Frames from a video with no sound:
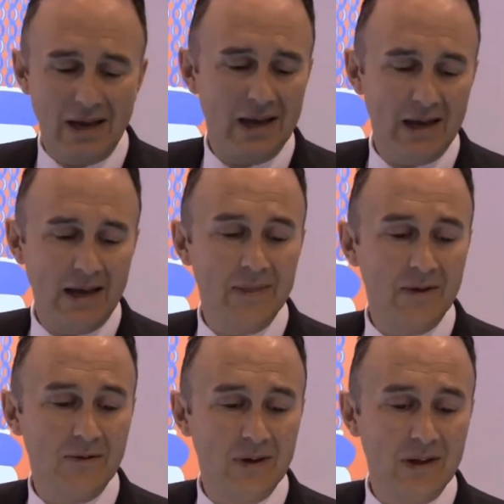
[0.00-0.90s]
in
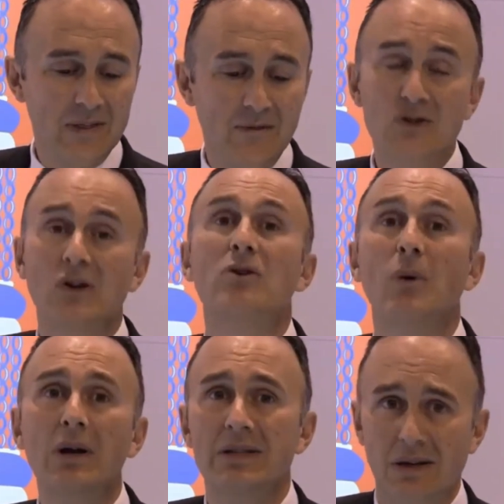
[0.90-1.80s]
the visual
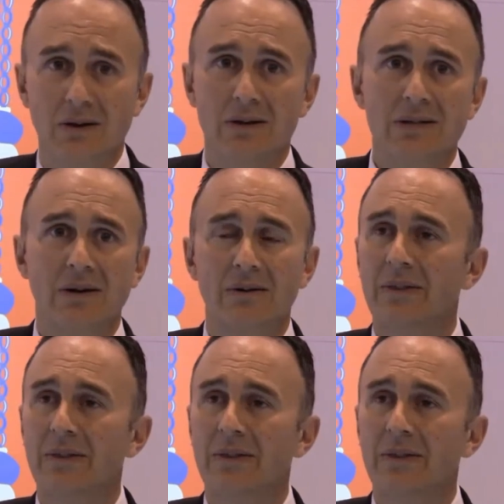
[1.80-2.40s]
quality also.